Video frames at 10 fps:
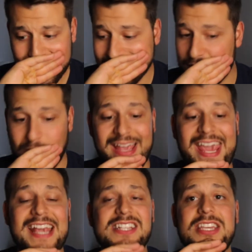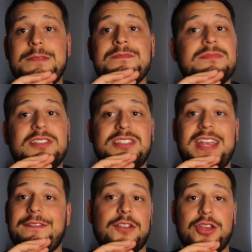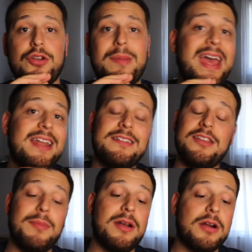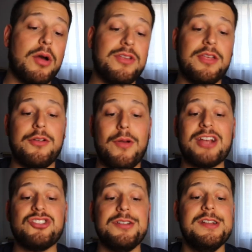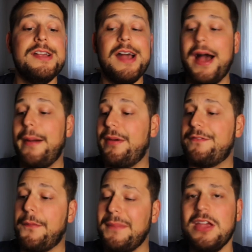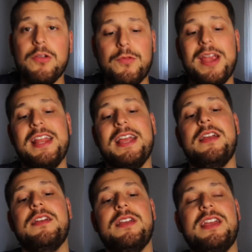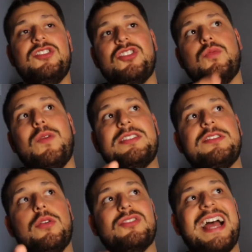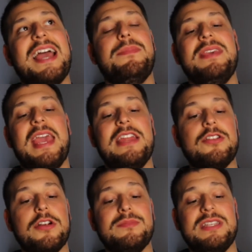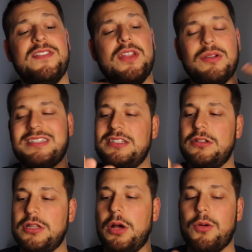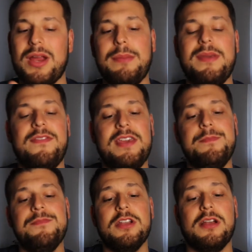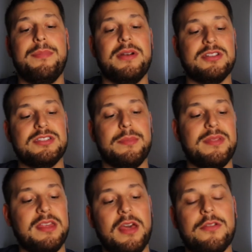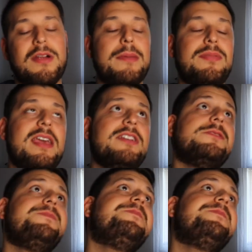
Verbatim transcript: you like hazy, this ain't for you, man. You better go the other direction. Uh, but for me, rating in just West Coast IPA terms, even though it's still lower ABV compared to some of the other IPAs,